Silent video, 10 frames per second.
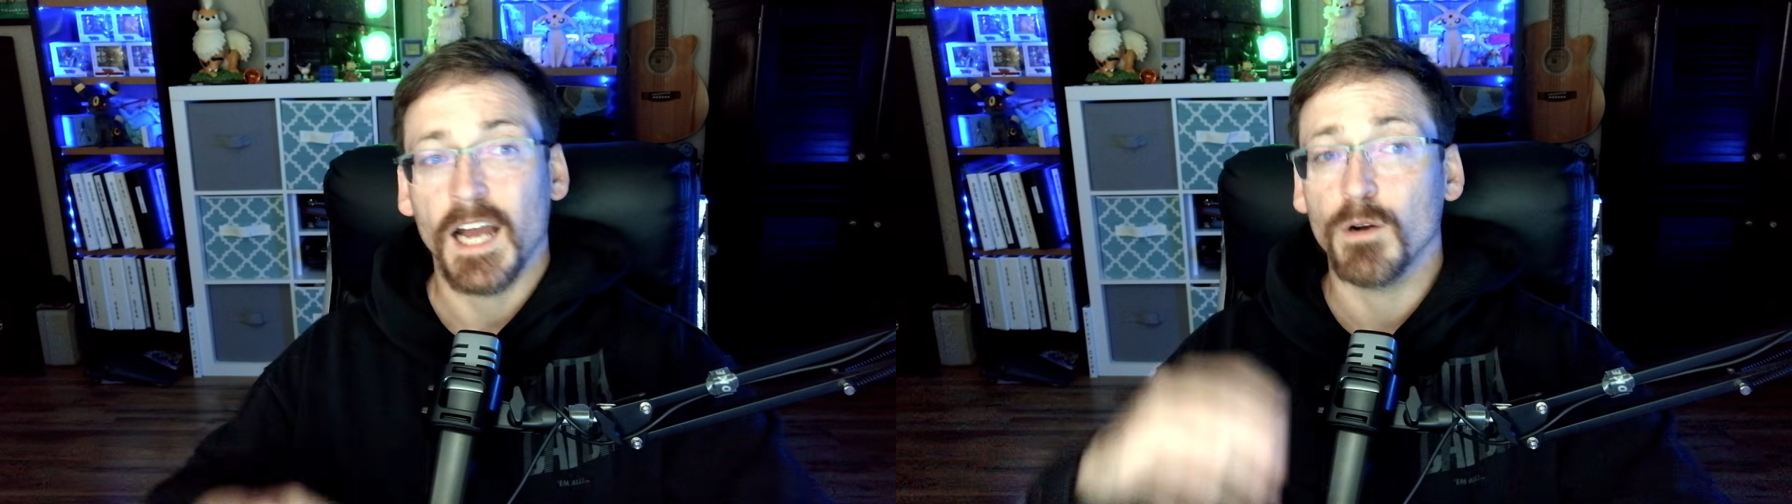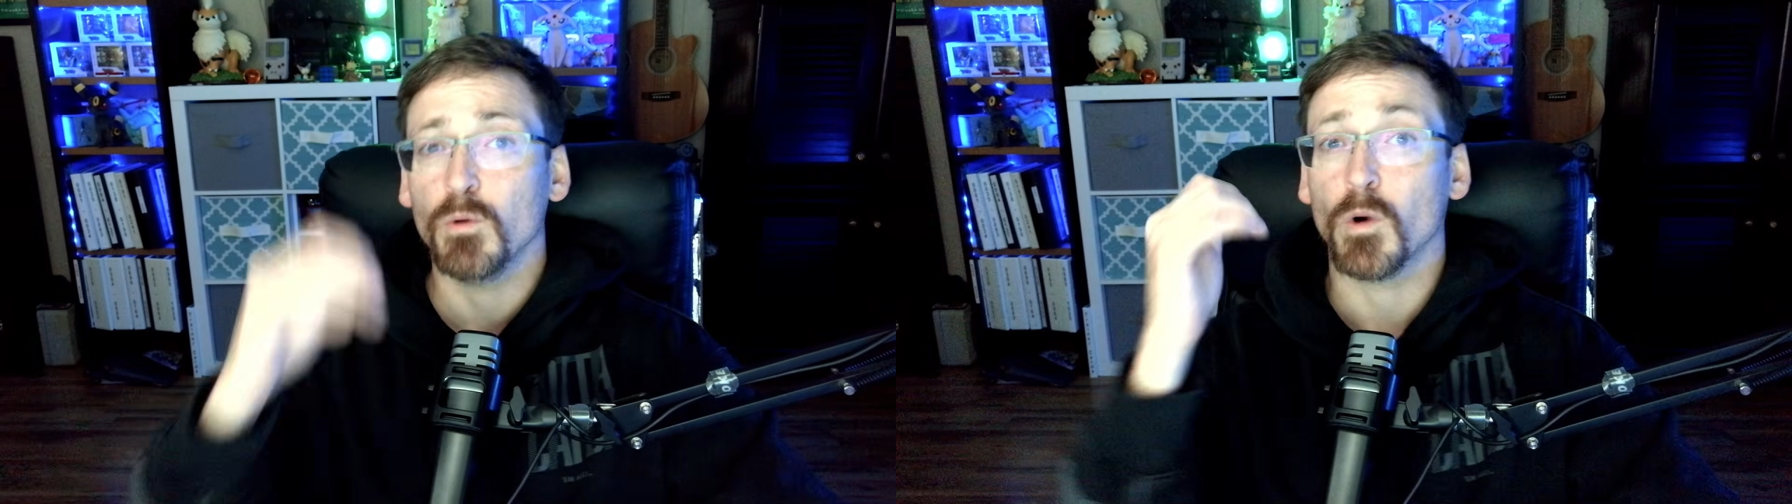
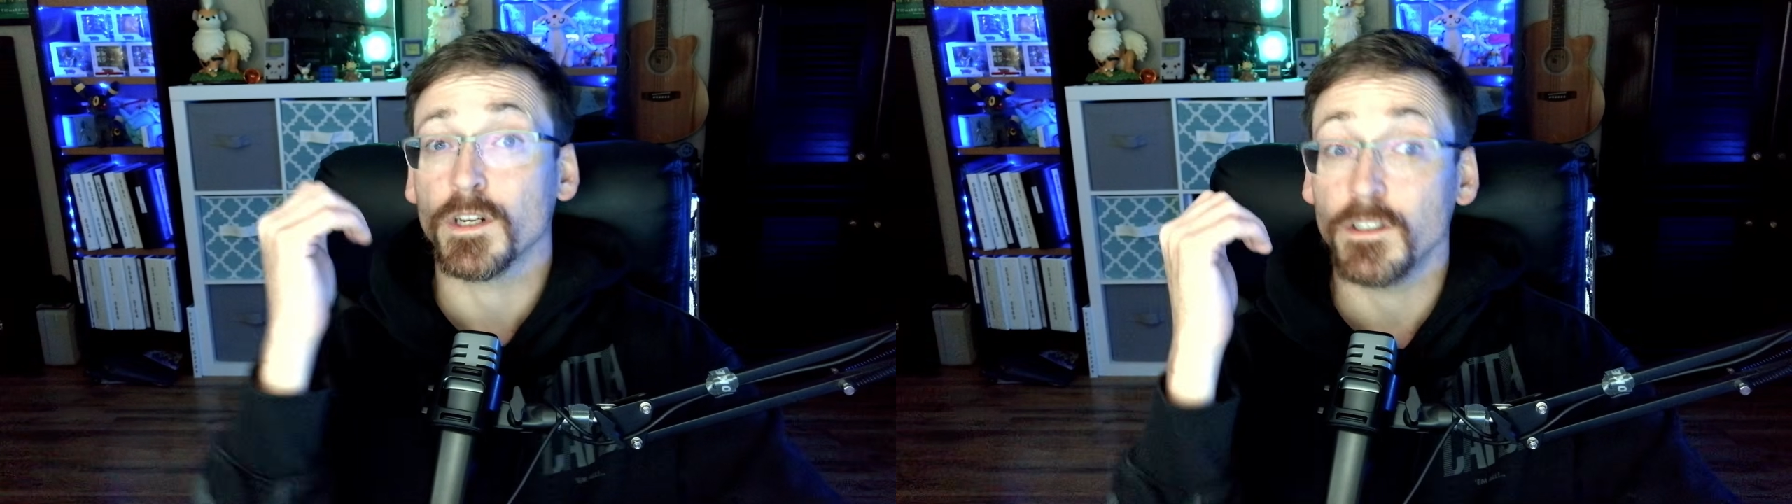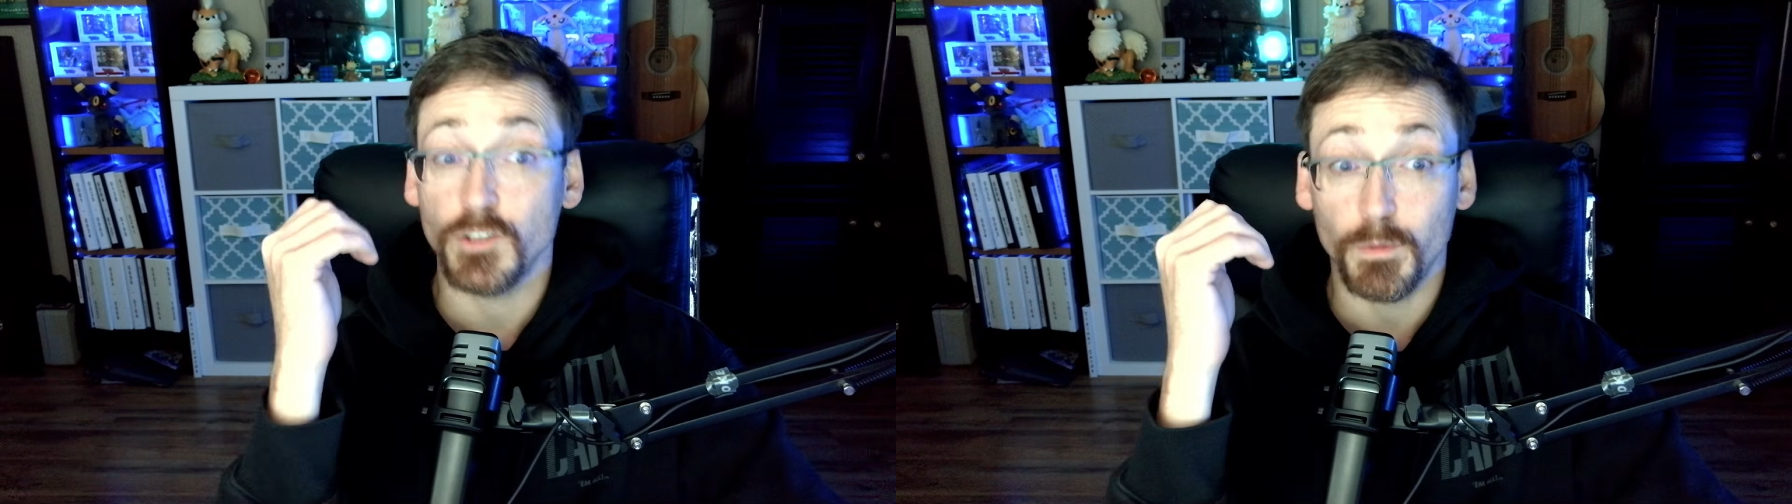How it
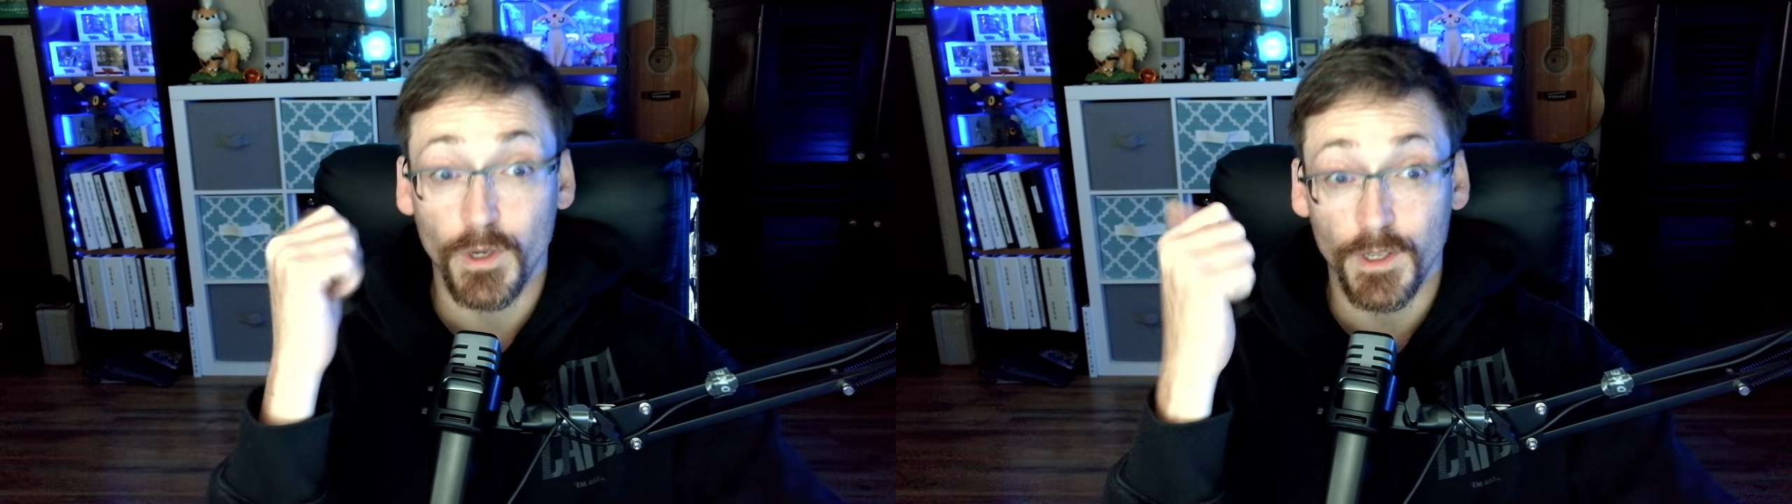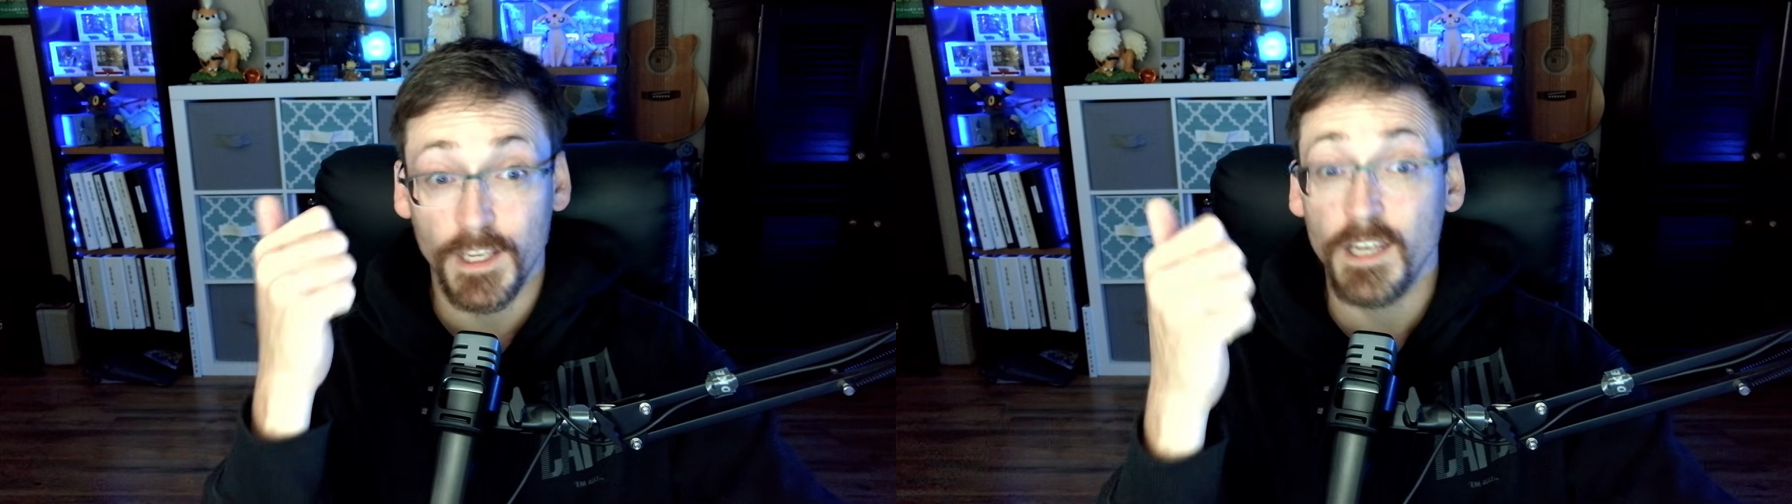works is you
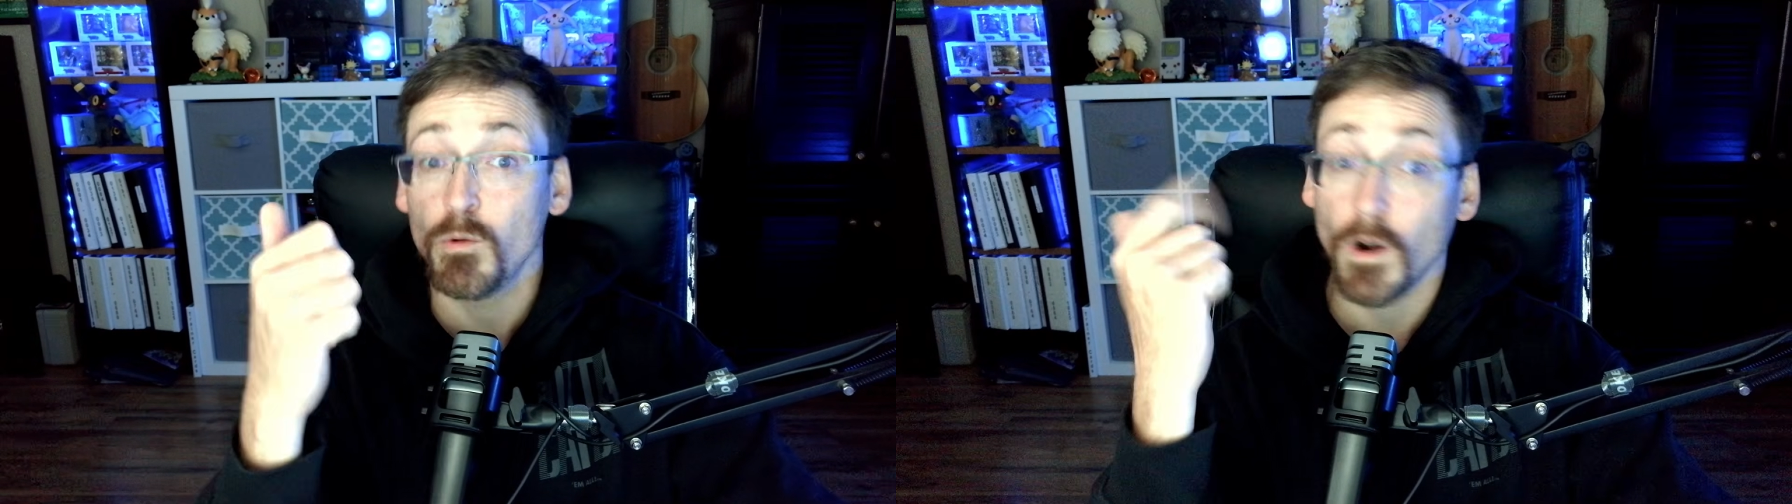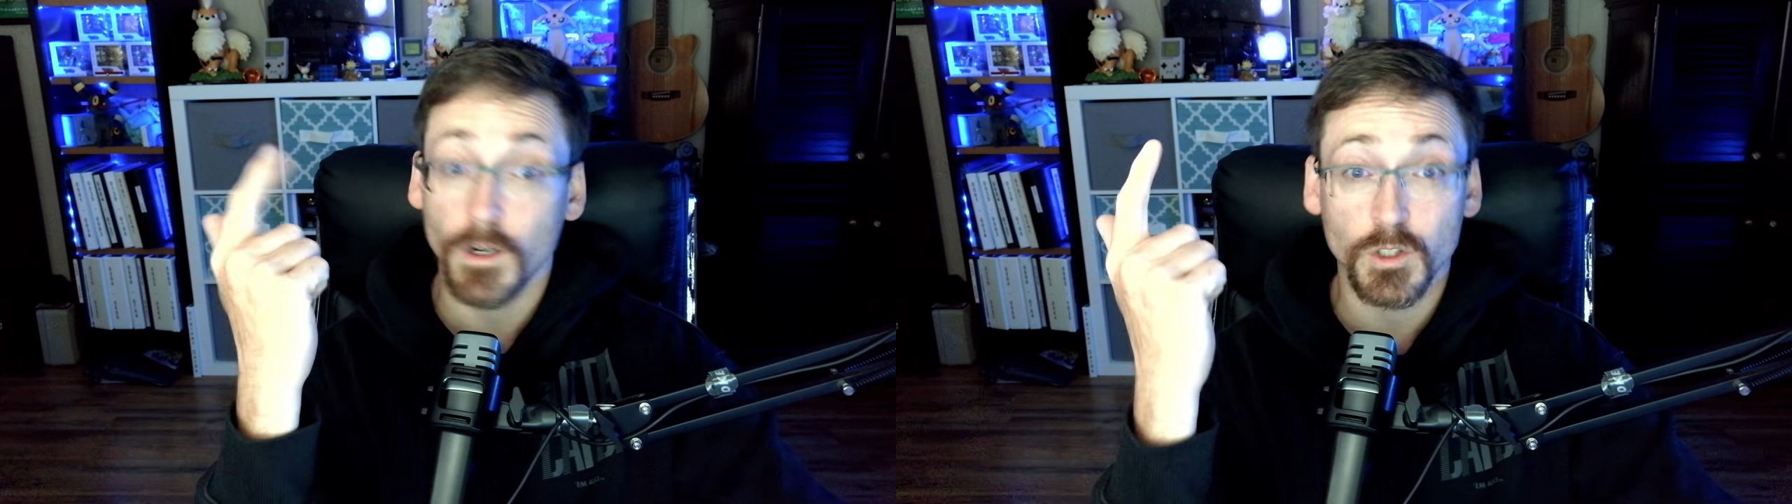put
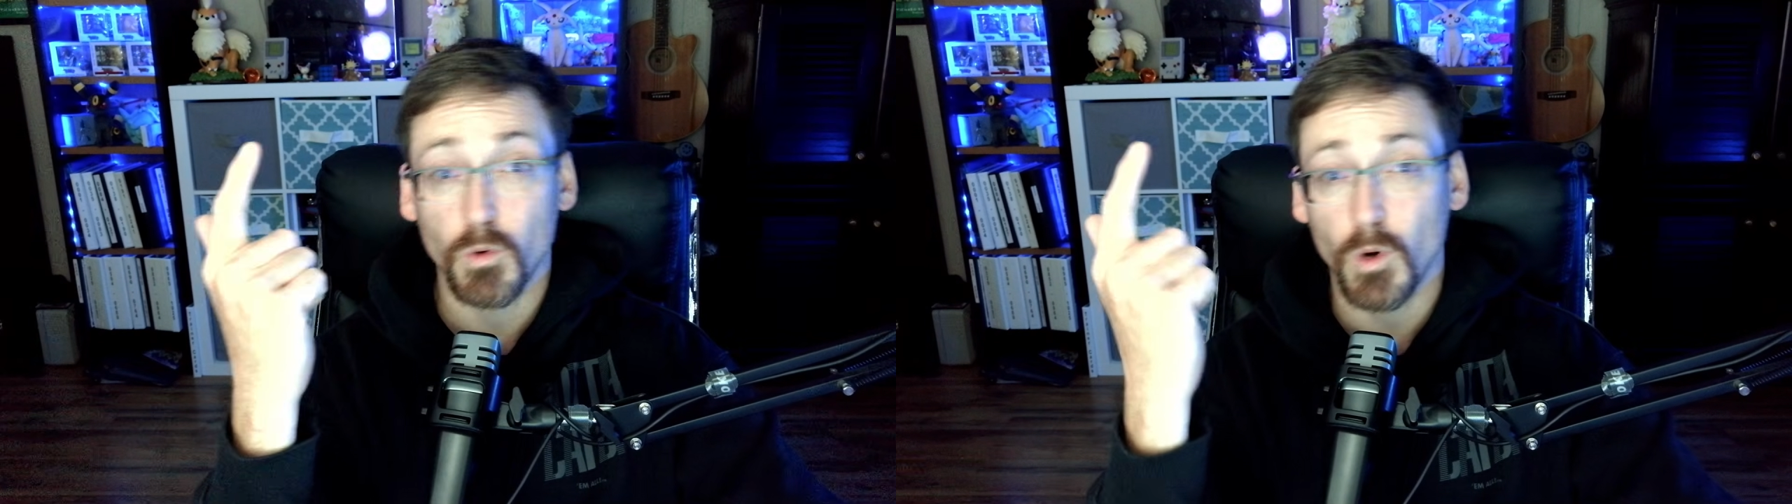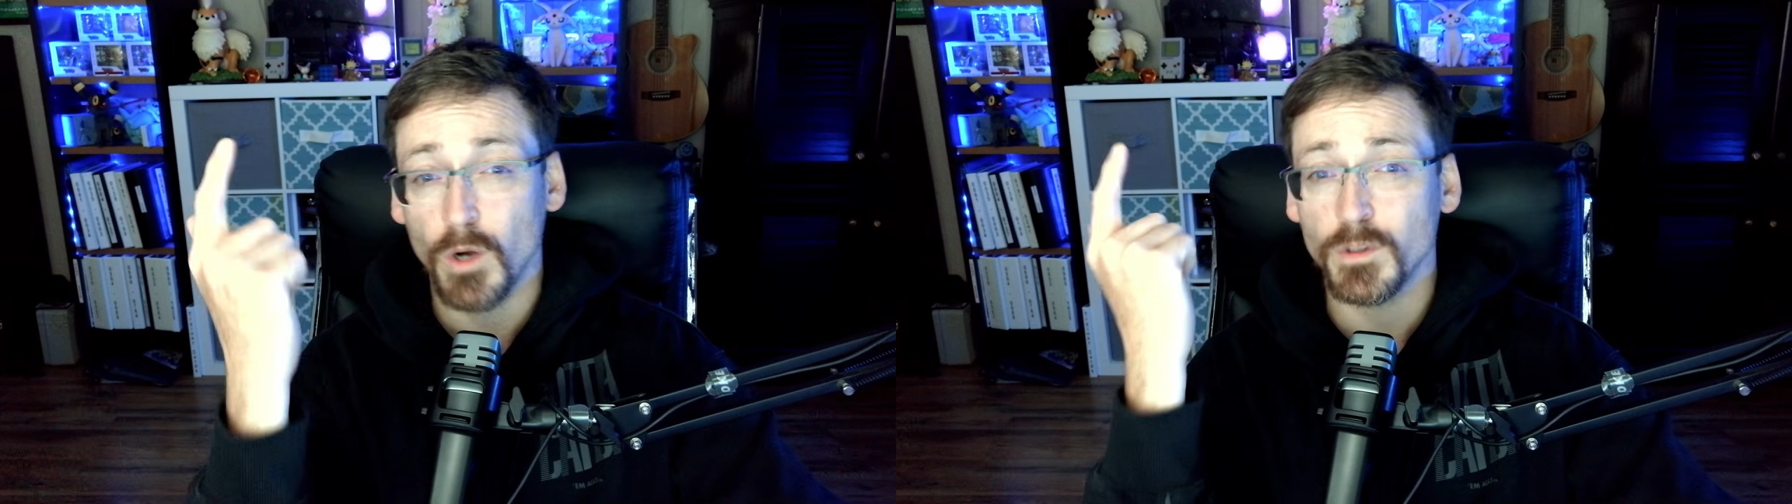keywords,
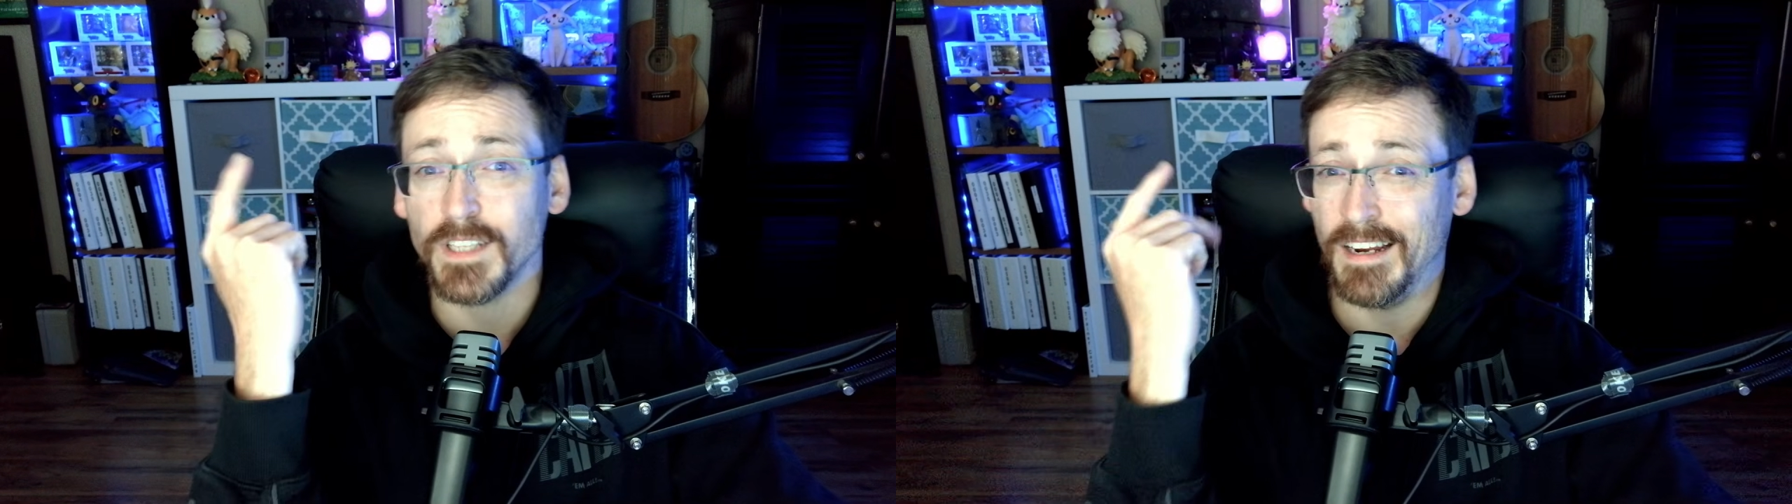quotes,